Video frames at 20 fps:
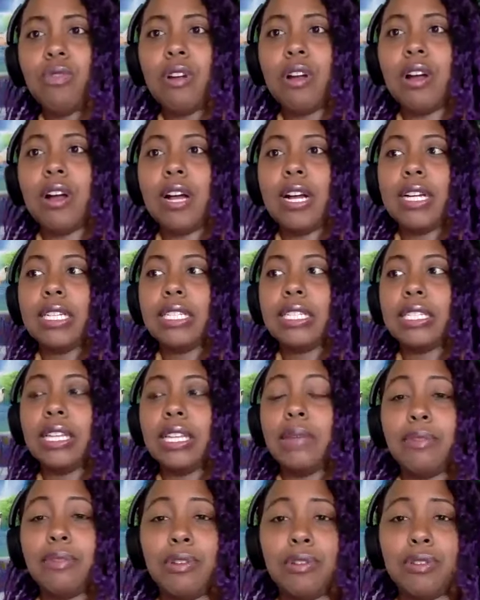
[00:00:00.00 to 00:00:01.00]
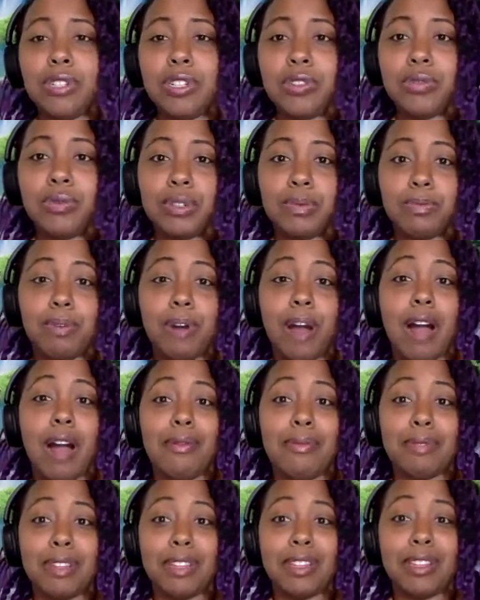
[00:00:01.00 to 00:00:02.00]
Uh, hypnosis was
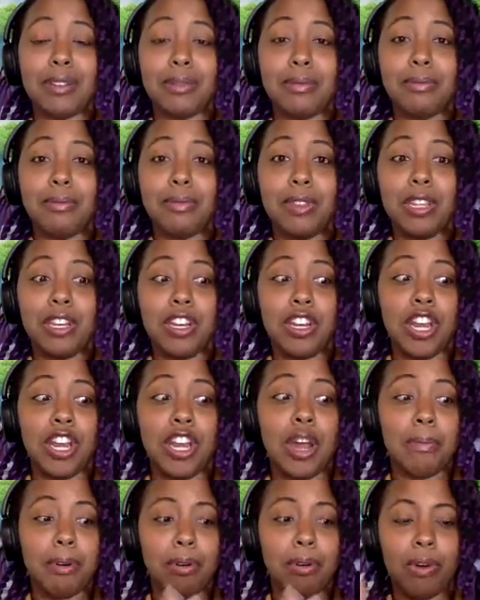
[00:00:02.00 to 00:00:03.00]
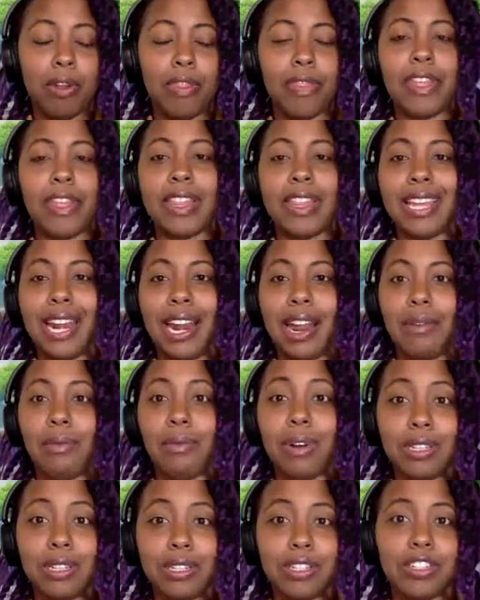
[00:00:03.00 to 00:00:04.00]
probably the the number one thing that I
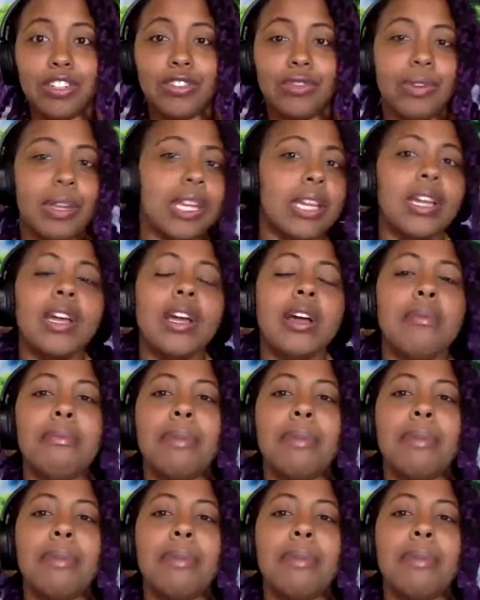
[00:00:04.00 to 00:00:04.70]
was doing,